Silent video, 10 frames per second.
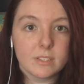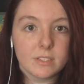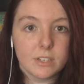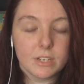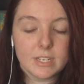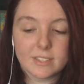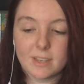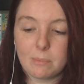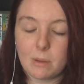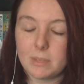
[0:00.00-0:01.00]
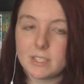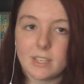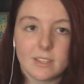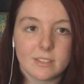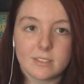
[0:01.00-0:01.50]
is a series, I probably
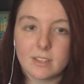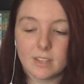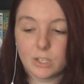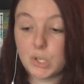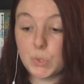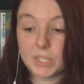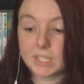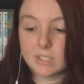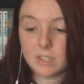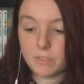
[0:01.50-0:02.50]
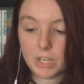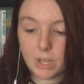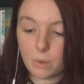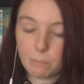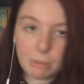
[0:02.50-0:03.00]
say this in like two seconds in the
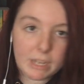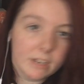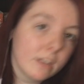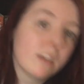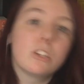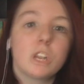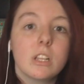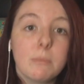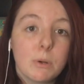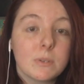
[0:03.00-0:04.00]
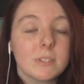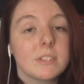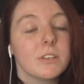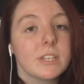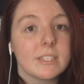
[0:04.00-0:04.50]
video, but Charlie Bone is a
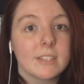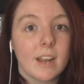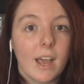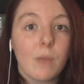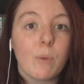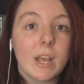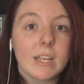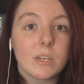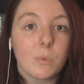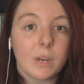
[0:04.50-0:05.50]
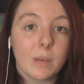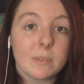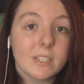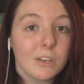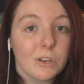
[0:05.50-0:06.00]
series that I read when I
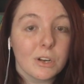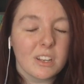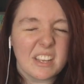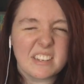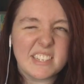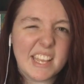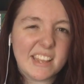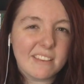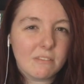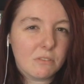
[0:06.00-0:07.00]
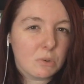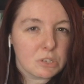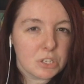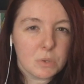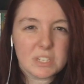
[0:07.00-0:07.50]
was younger, like 10
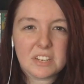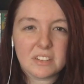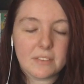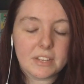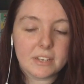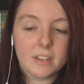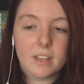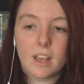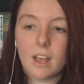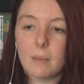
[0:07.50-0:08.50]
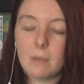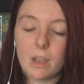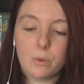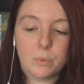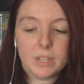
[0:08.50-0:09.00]
or so, 10, 11. Um,
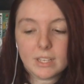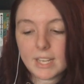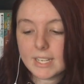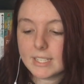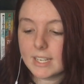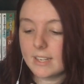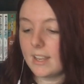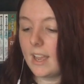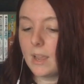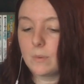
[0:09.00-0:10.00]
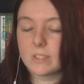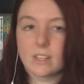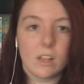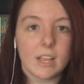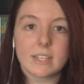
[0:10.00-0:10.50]
I really liked it. I was
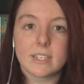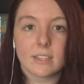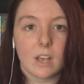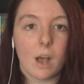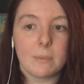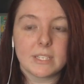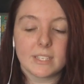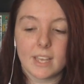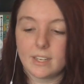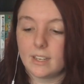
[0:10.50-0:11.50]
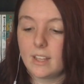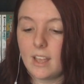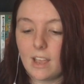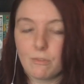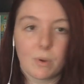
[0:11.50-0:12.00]
collecting the copies again.
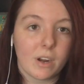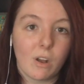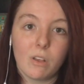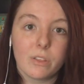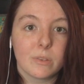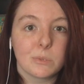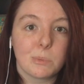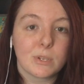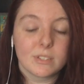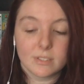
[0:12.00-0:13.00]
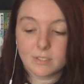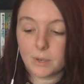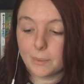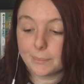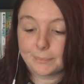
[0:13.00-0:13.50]
I've read all of those books,
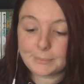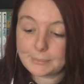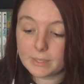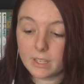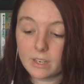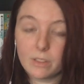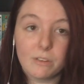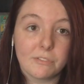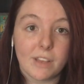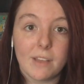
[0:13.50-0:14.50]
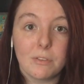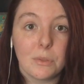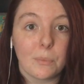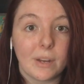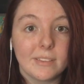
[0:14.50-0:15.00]
so another five on
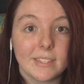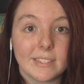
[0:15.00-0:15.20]
the red